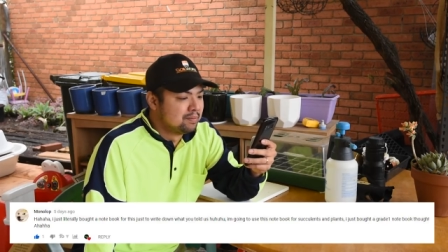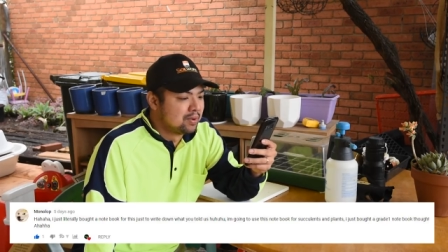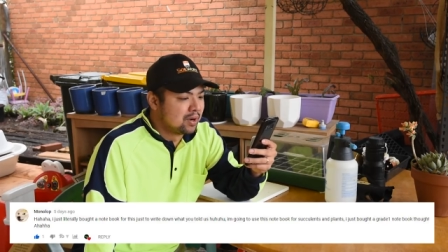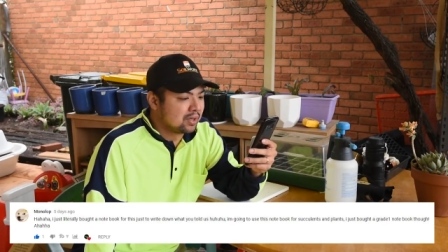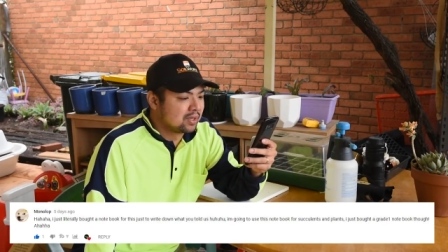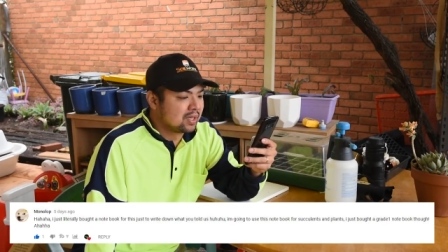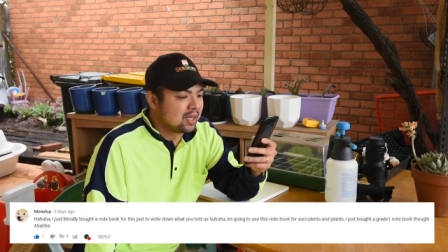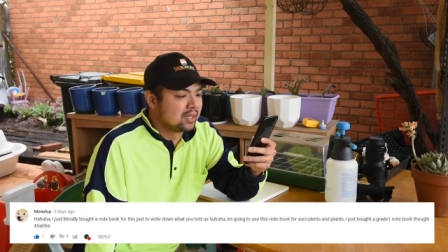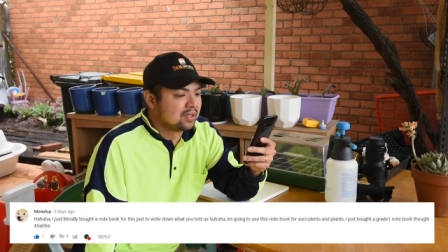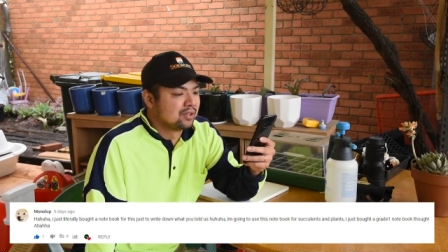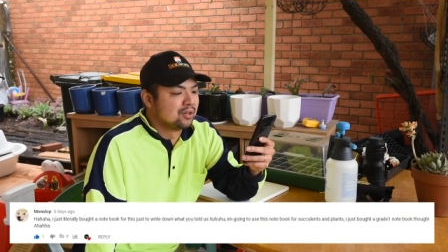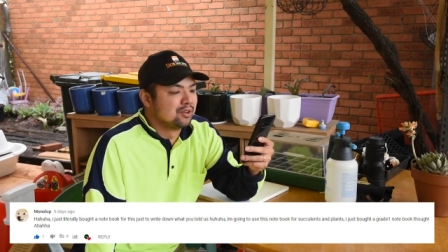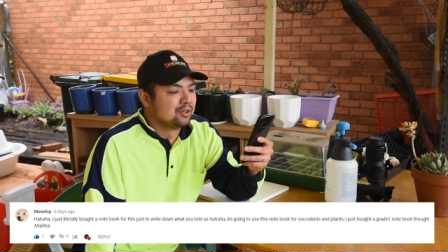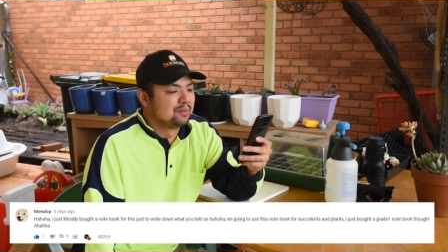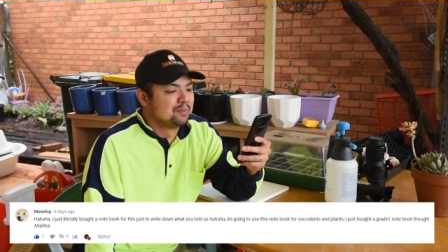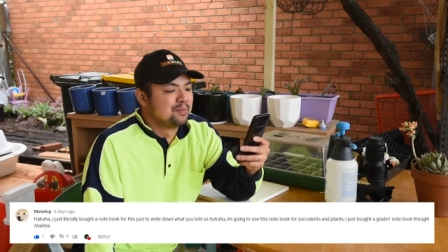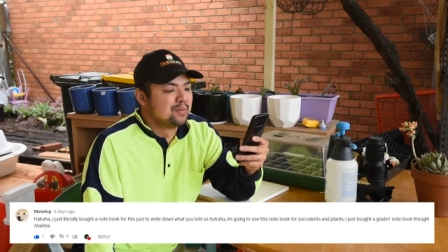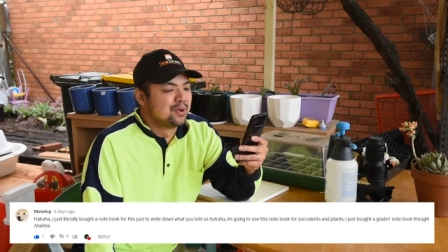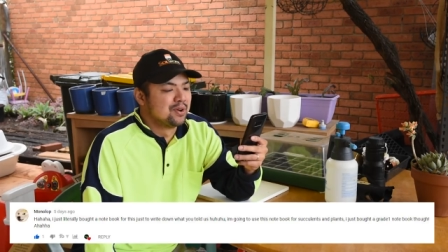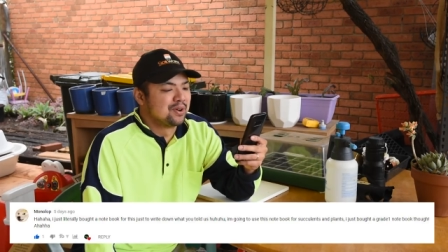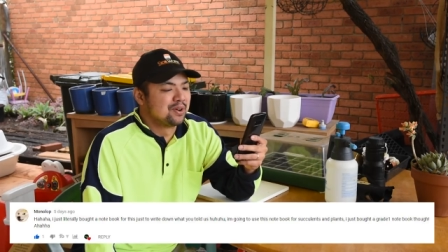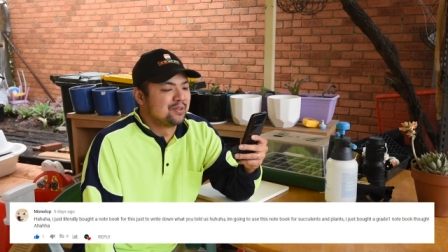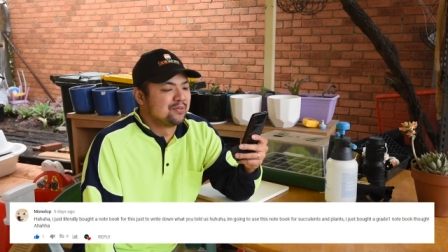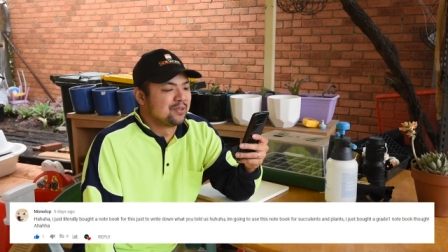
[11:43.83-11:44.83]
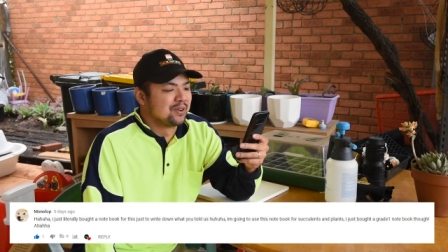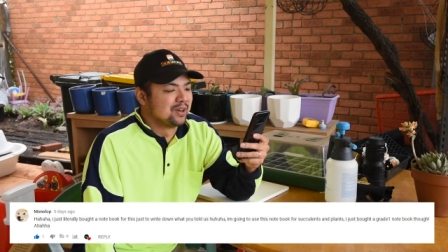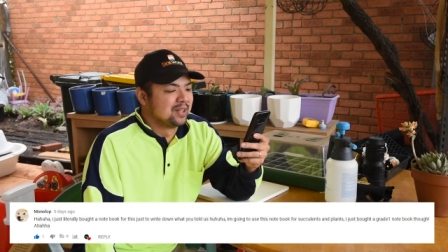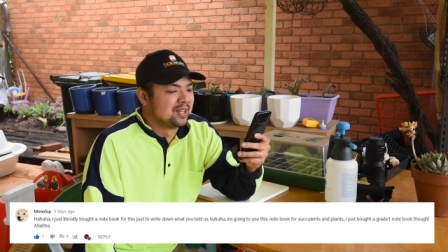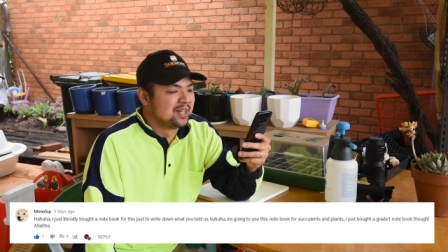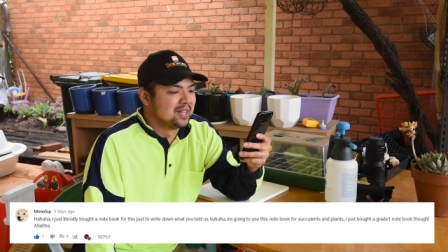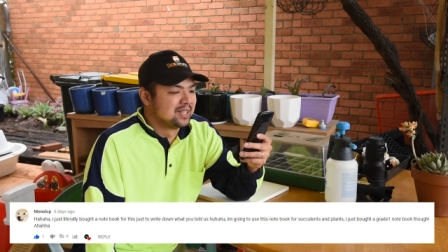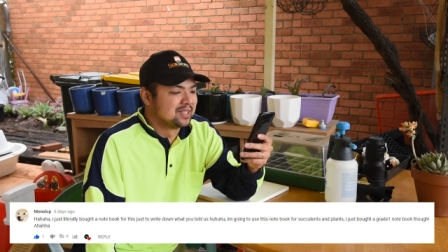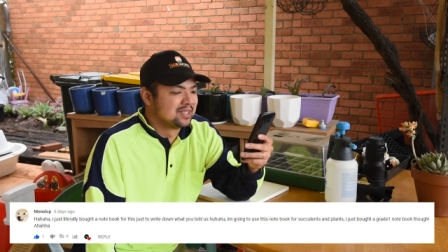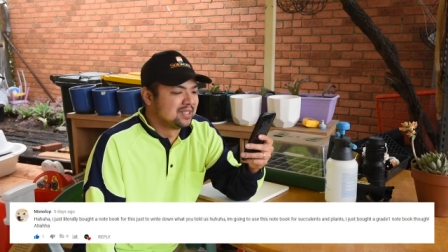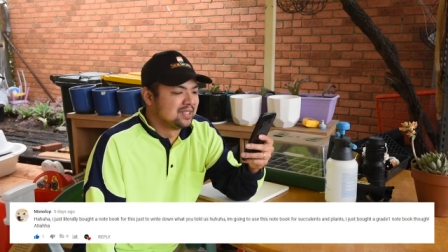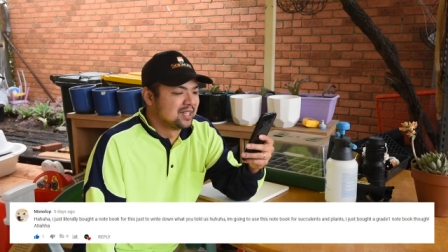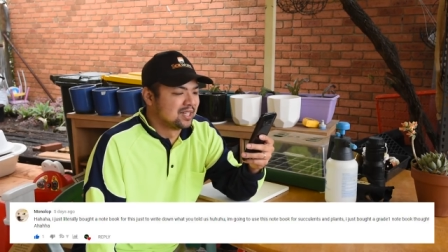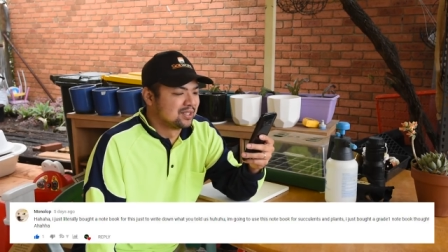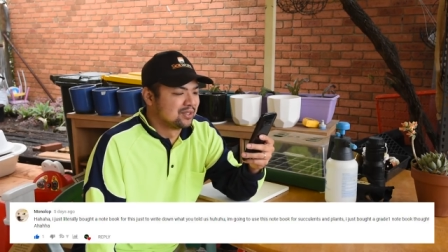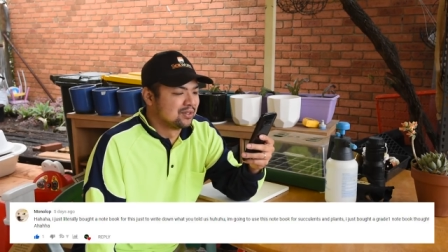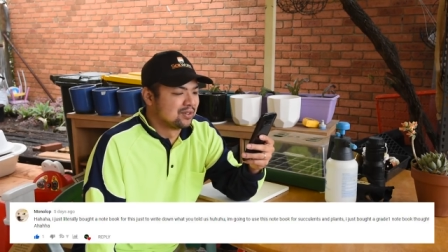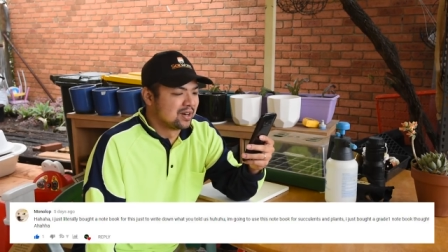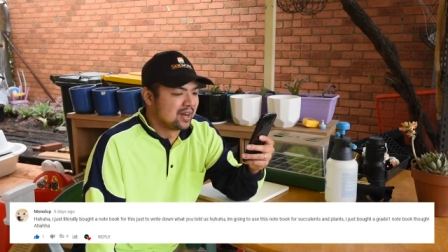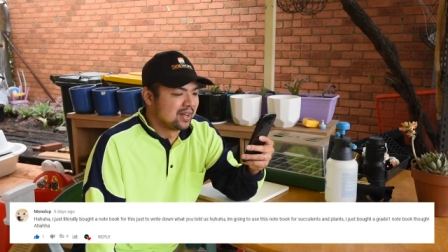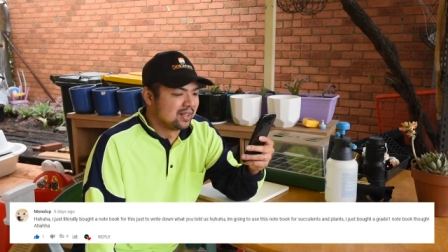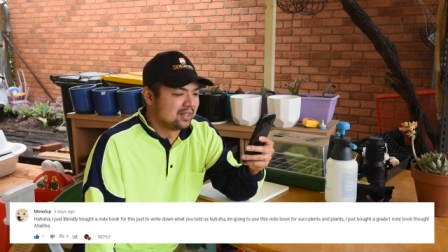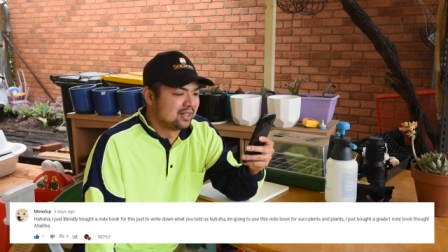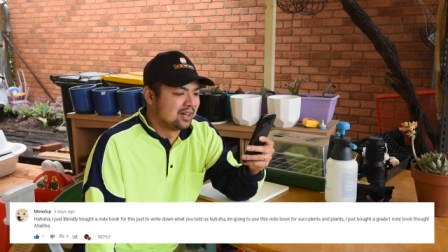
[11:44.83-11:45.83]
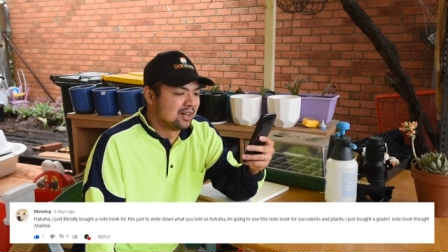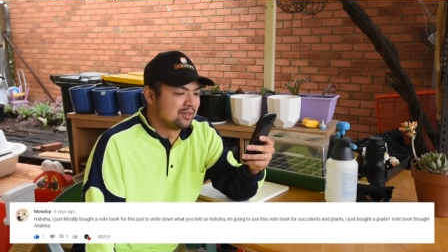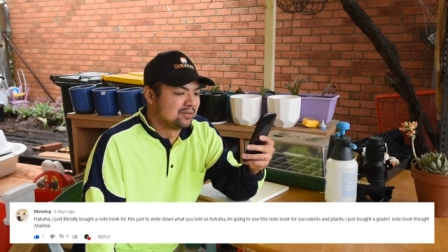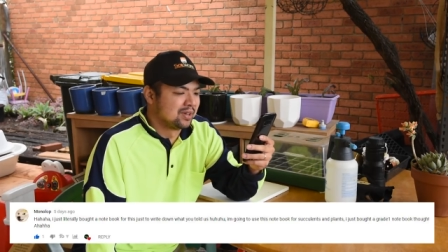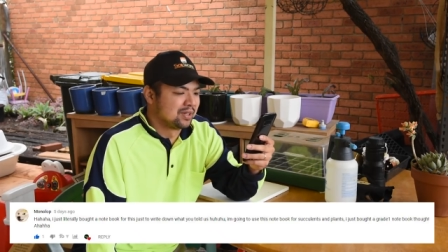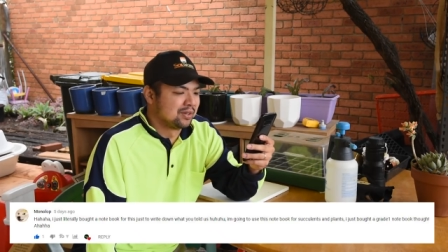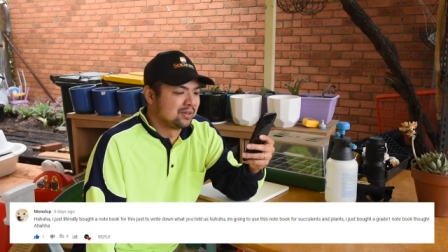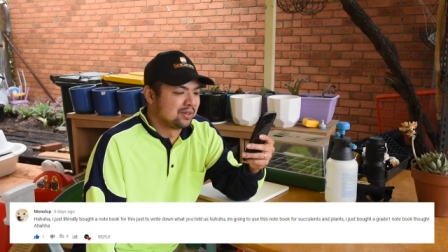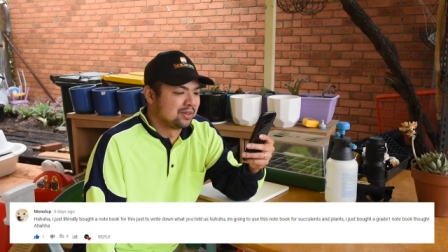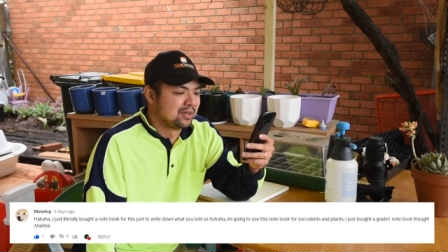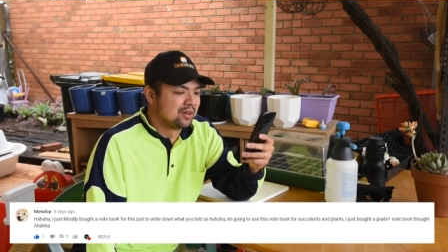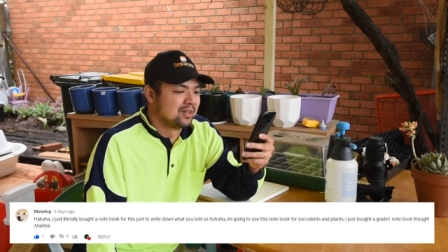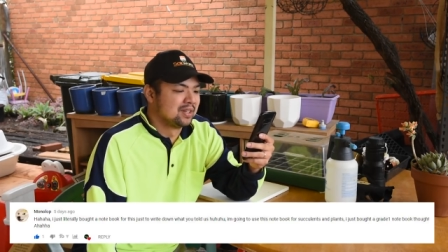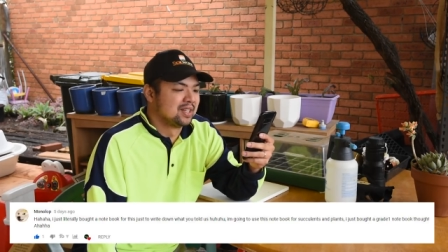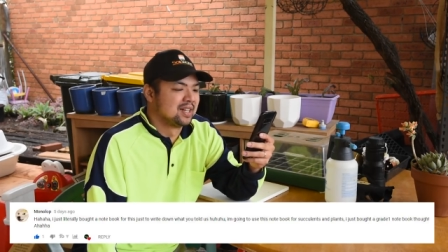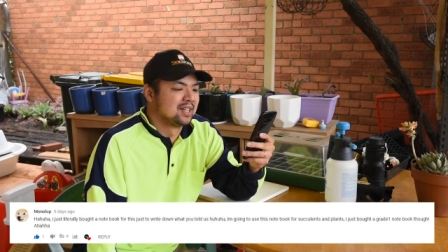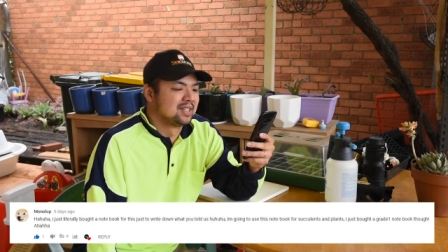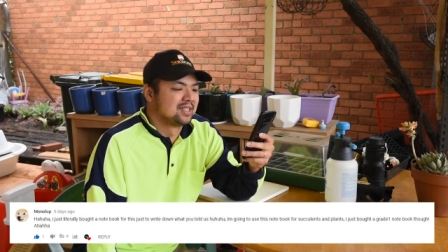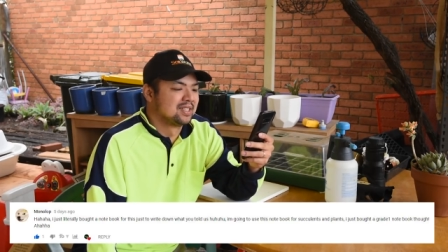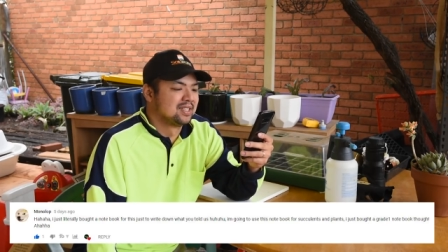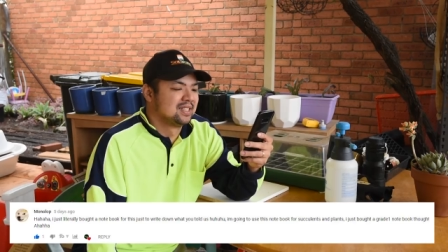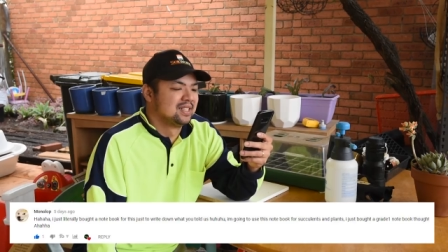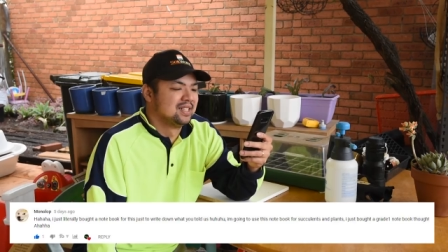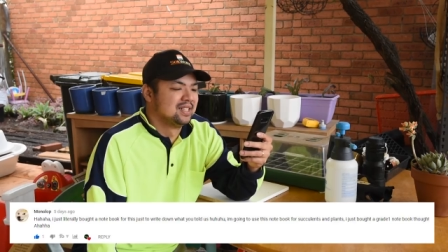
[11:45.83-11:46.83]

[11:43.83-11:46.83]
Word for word: bought a notebook for this just to write down what you told us.